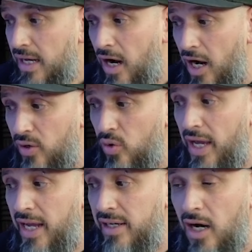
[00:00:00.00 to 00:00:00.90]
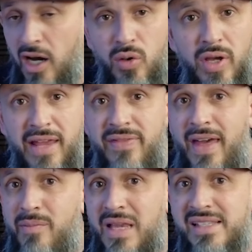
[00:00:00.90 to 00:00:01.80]
Auto gain,
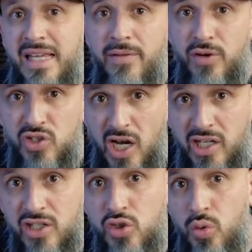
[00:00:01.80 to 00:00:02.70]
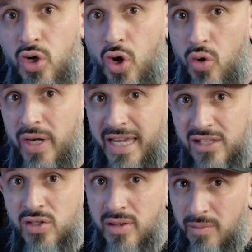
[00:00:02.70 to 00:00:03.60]
that means that if you're talking too low
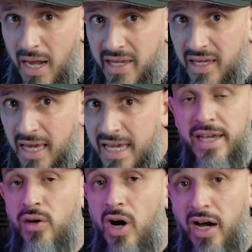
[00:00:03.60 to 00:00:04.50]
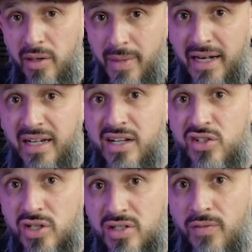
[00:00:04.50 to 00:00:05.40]
into the mic, it'll automatically
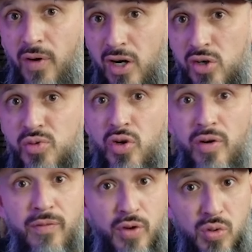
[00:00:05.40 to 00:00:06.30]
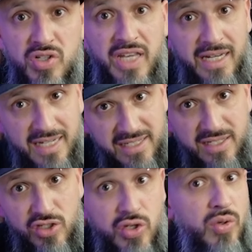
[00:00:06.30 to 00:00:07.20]
adjust the volume so your viewers can
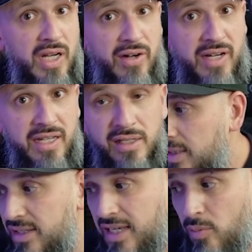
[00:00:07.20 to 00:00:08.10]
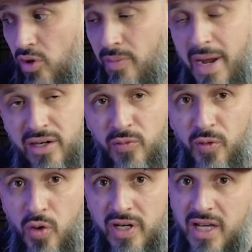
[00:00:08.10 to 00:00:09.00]
listen to you clearly. Disable the
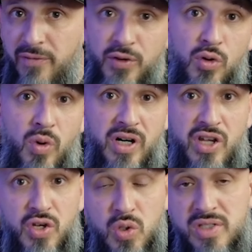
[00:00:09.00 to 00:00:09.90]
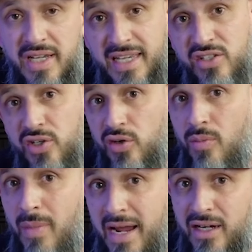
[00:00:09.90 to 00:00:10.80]
microphone if you don't want to use the
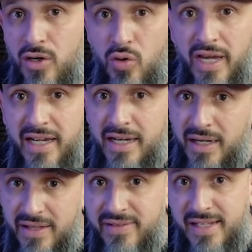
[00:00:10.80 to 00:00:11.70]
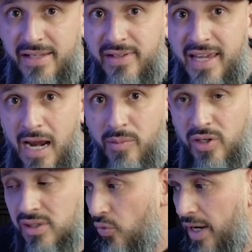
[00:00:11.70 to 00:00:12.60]
internal mic located inside the
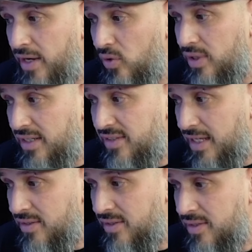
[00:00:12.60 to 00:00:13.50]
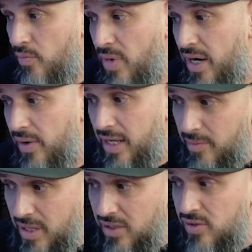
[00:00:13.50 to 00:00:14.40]
camera. Radio distance, mirror
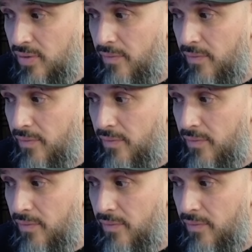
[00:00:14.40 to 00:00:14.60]
image,